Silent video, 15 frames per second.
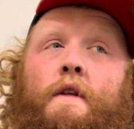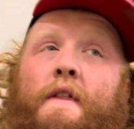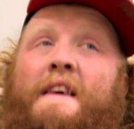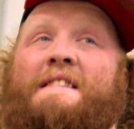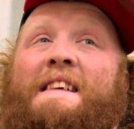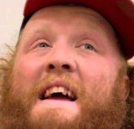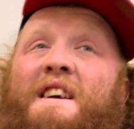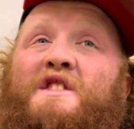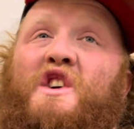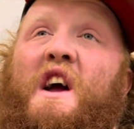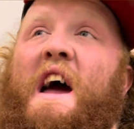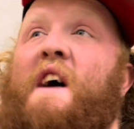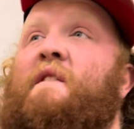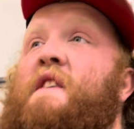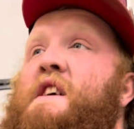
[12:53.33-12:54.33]
these things are
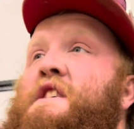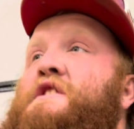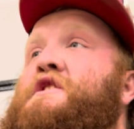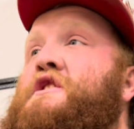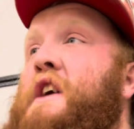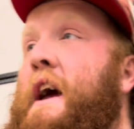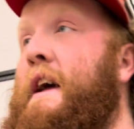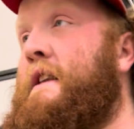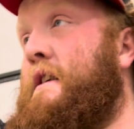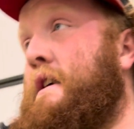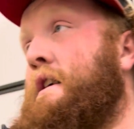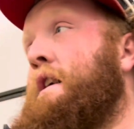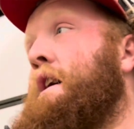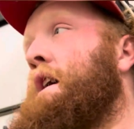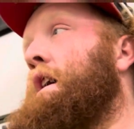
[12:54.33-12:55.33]
heavy as shit.
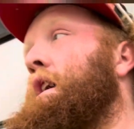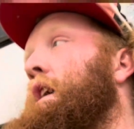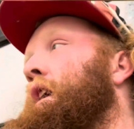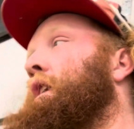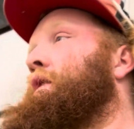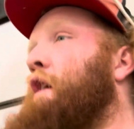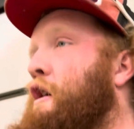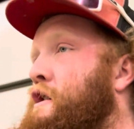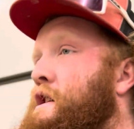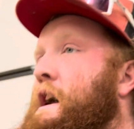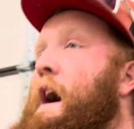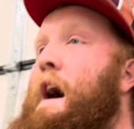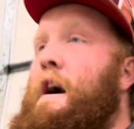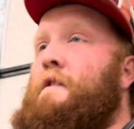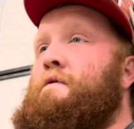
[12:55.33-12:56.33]
They're
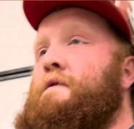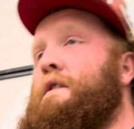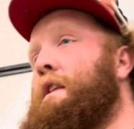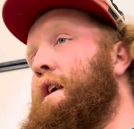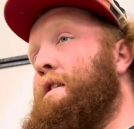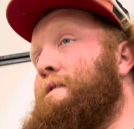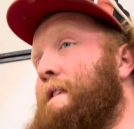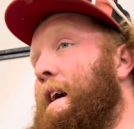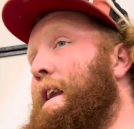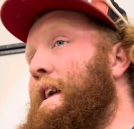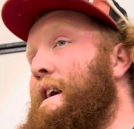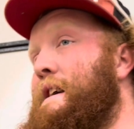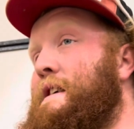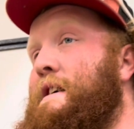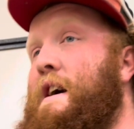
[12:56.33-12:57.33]
not really
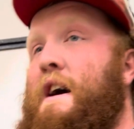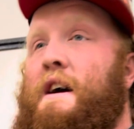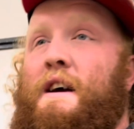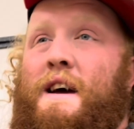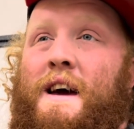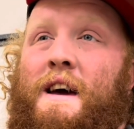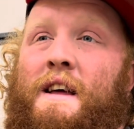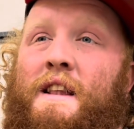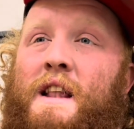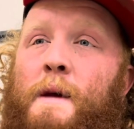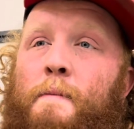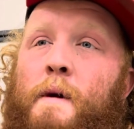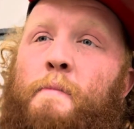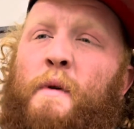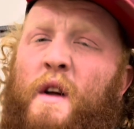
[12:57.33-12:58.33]
ready to
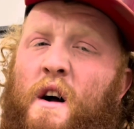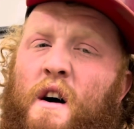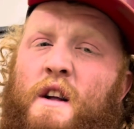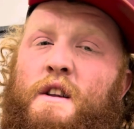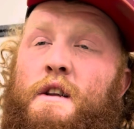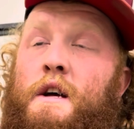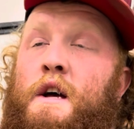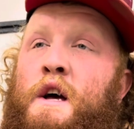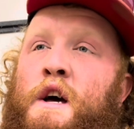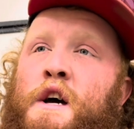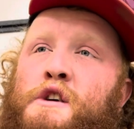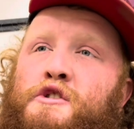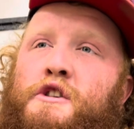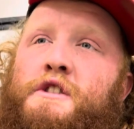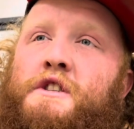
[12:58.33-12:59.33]
be put on
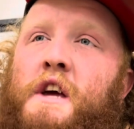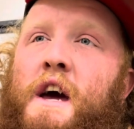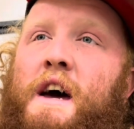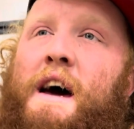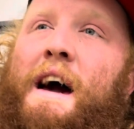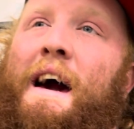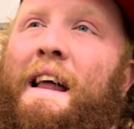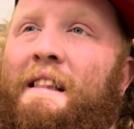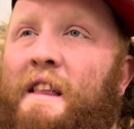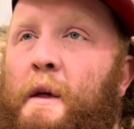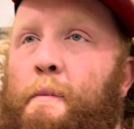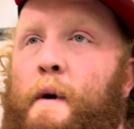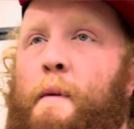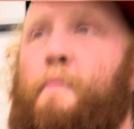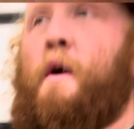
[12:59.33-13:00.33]
just yet. I got a little
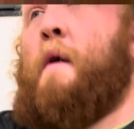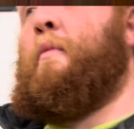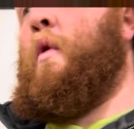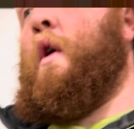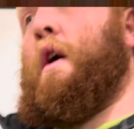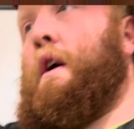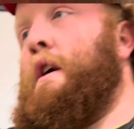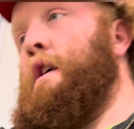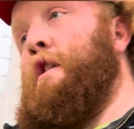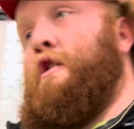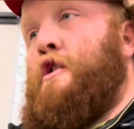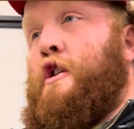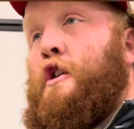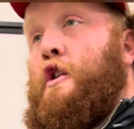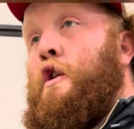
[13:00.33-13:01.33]
bit of prep work
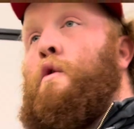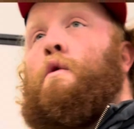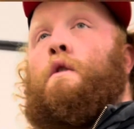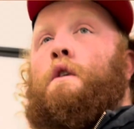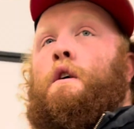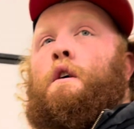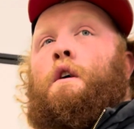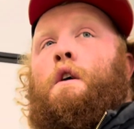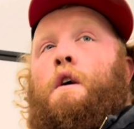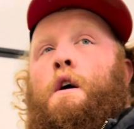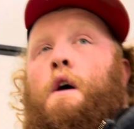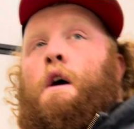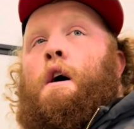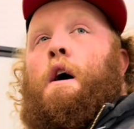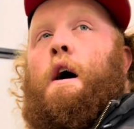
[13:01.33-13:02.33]
to do,
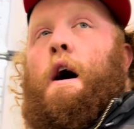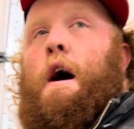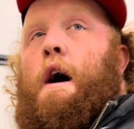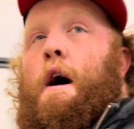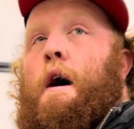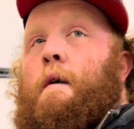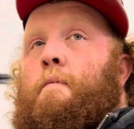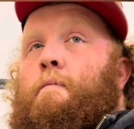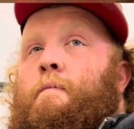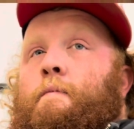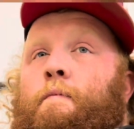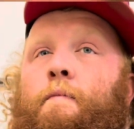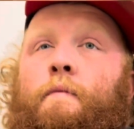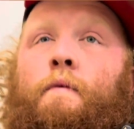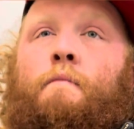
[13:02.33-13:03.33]
on
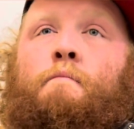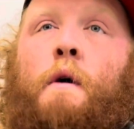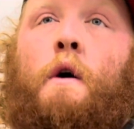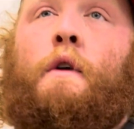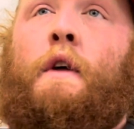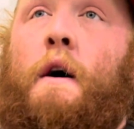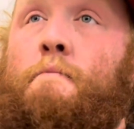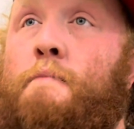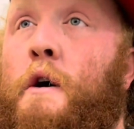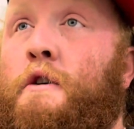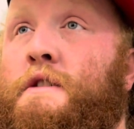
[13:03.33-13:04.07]
both